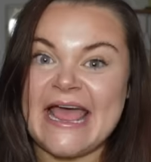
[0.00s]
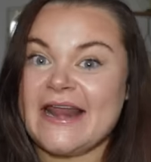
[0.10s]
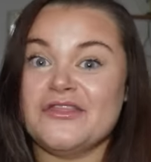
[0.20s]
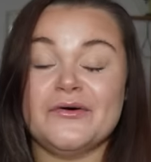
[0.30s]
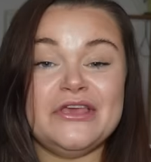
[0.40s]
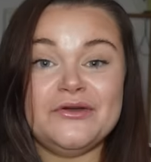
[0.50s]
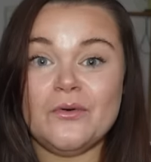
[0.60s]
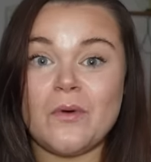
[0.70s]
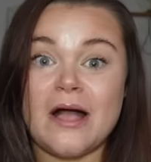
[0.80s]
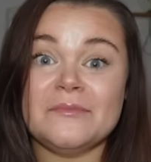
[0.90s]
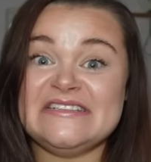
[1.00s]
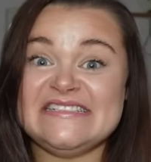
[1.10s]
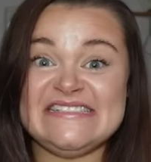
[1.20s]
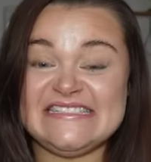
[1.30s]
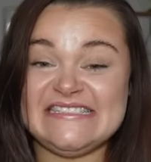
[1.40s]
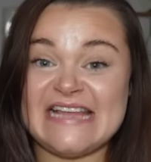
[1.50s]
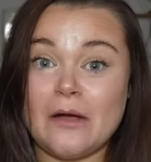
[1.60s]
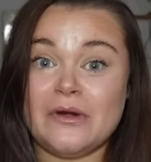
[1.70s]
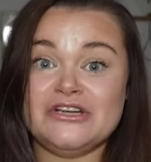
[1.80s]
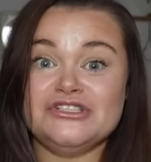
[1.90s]
And I thought, you know what, I'm going to sit
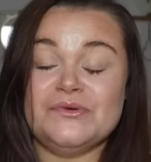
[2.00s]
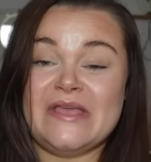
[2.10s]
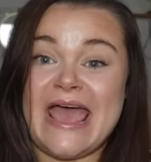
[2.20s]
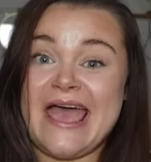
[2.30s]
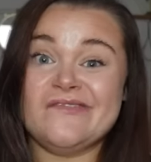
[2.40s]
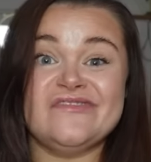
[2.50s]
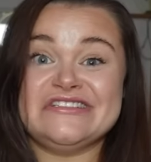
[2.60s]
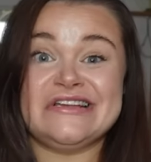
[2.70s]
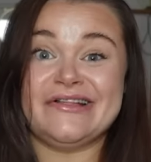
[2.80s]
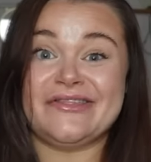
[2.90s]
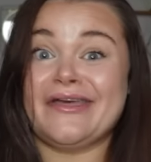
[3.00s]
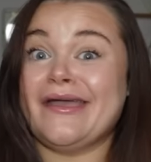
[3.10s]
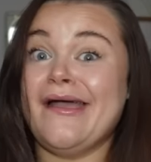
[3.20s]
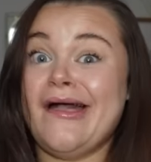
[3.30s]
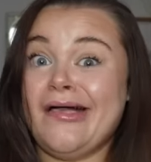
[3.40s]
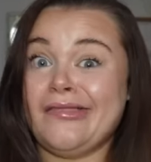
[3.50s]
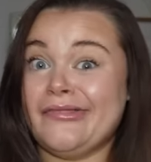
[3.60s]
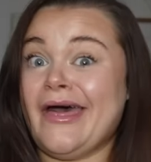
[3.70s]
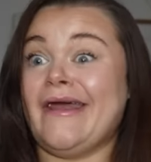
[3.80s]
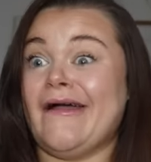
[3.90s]
down and show you every single thing
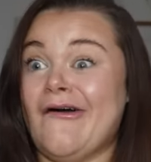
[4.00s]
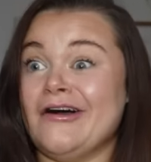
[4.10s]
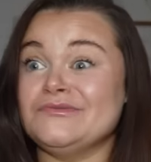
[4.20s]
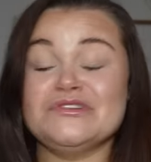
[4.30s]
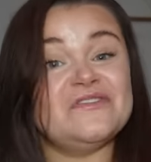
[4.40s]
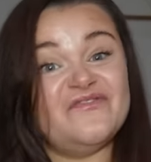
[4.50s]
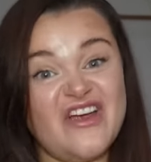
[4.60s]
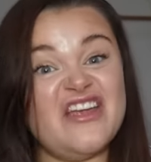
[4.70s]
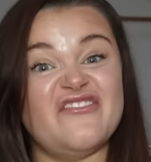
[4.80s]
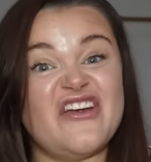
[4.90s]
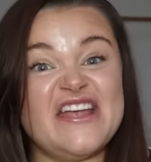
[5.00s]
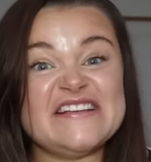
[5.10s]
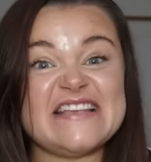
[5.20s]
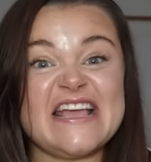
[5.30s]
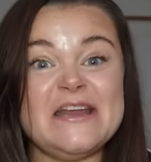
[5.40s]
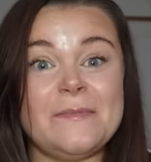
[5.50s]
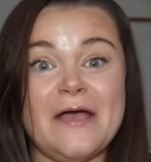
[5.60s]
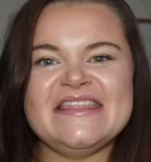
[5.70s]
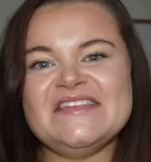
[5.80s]
that I got, which I'm very, very excited about.